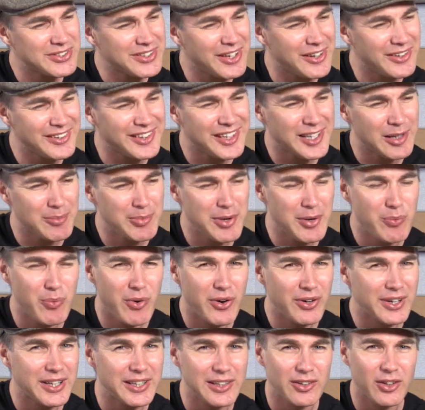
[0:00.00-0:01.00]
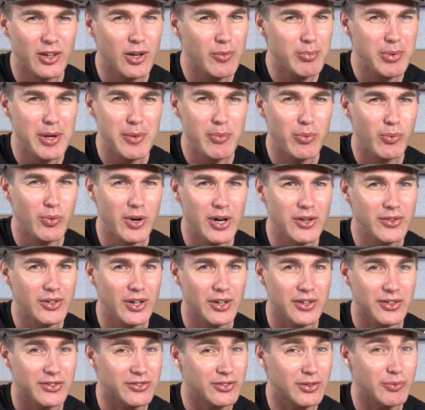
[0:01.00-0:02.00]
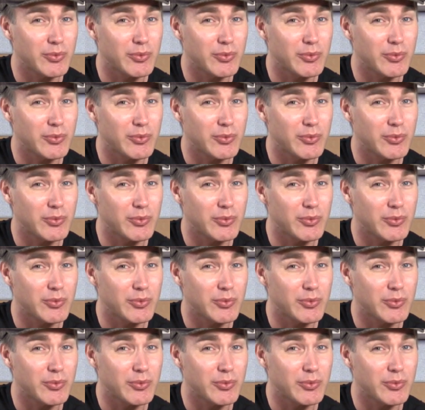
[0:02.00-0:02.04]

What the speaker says: go a little bit wonky, a lot of people won't notice.